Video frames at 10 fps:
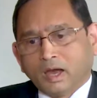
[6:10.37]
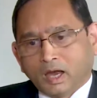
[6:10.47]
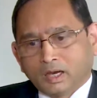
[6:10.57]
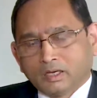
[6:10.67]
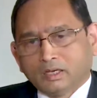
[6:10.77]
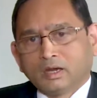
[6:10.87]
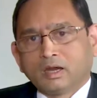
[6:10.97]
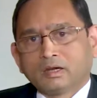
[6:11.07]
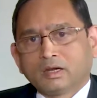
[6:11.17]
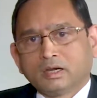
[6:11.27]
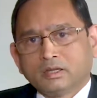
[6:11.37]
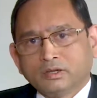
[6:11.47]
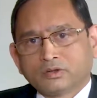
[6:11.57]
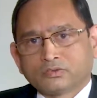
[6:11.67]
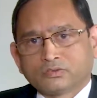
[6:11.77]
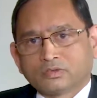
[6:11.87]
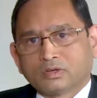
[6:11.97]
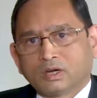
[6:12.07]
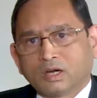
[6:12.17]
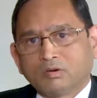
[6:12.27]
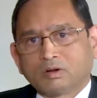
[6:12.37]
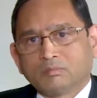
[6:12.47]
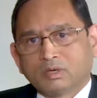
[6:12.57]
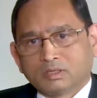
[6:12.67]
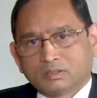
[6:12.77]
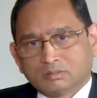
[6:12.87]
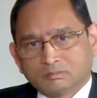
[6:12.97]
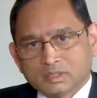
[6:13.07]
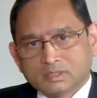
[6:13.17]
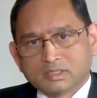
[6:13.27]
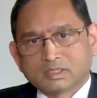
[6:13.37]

and in 100 years, our business